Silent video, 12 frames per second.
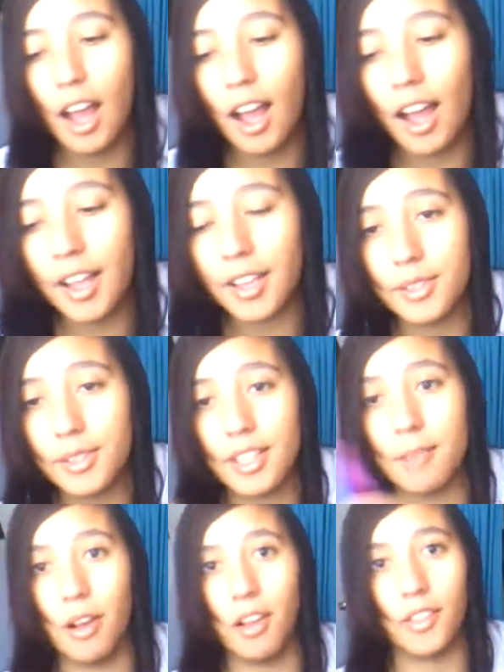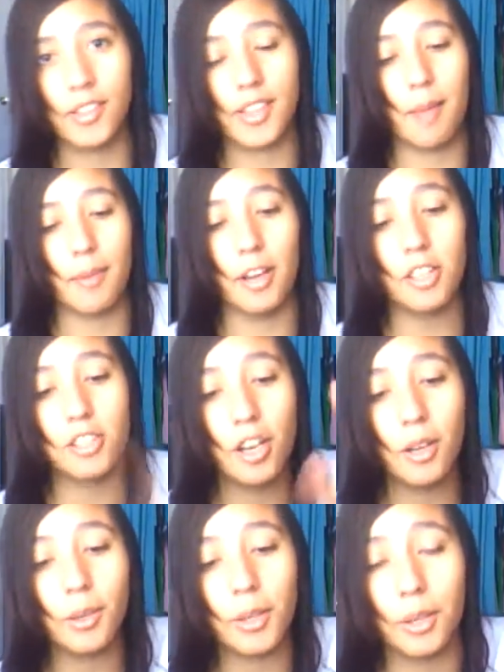I use them all the time. And I'll
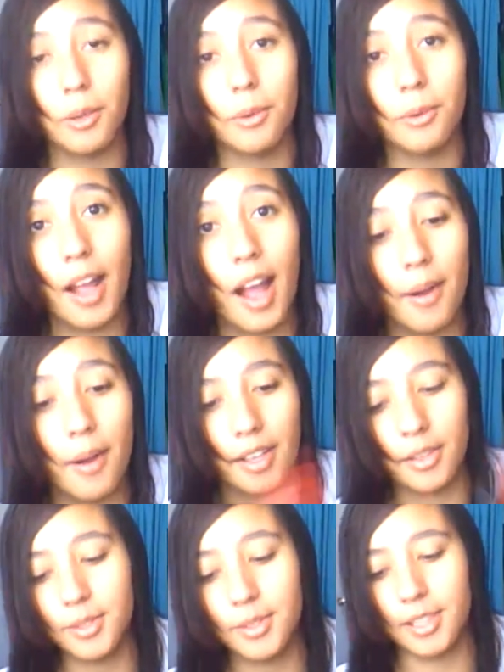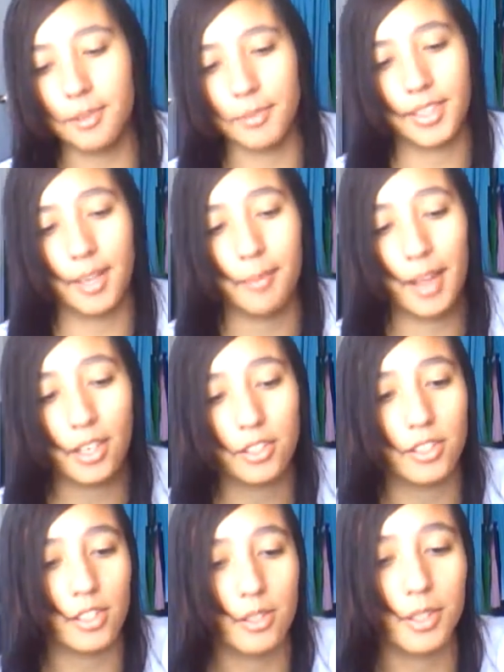show you how I use them. Because I'm
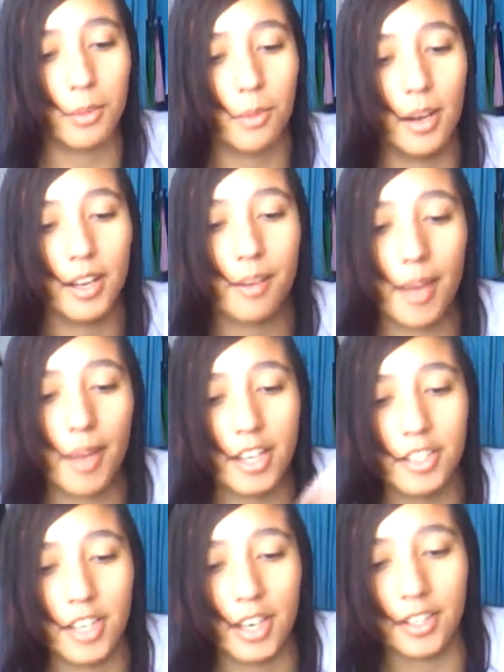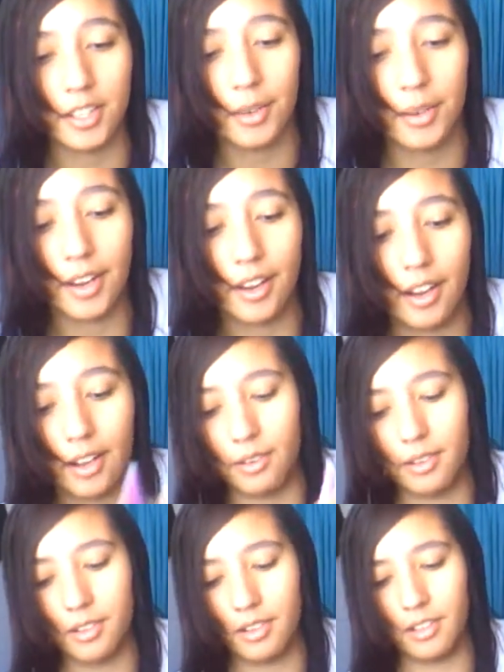actually using one in my agenda right
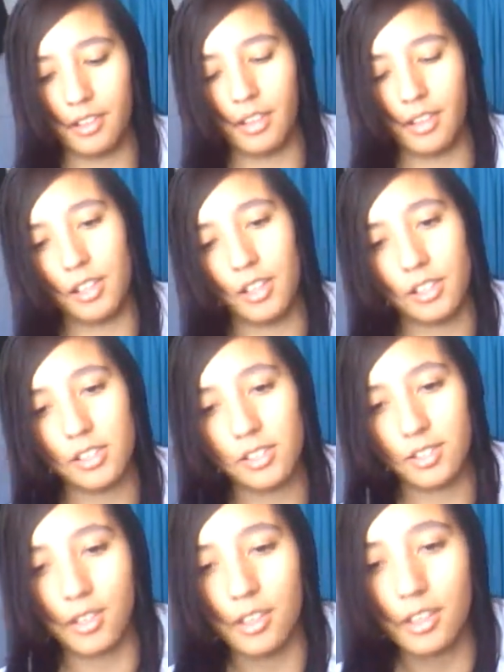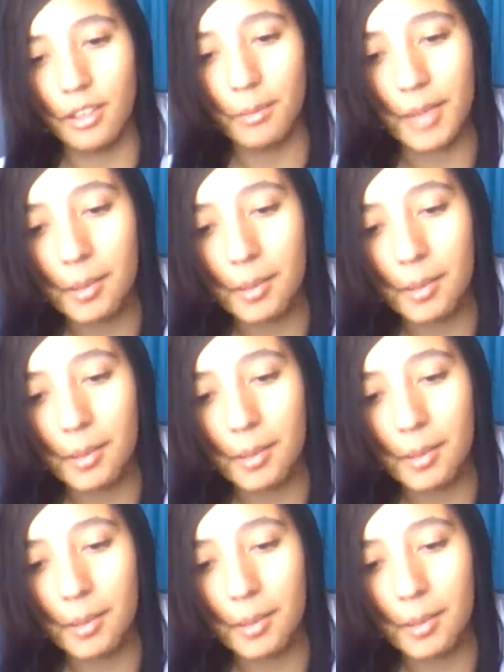now. So you'll be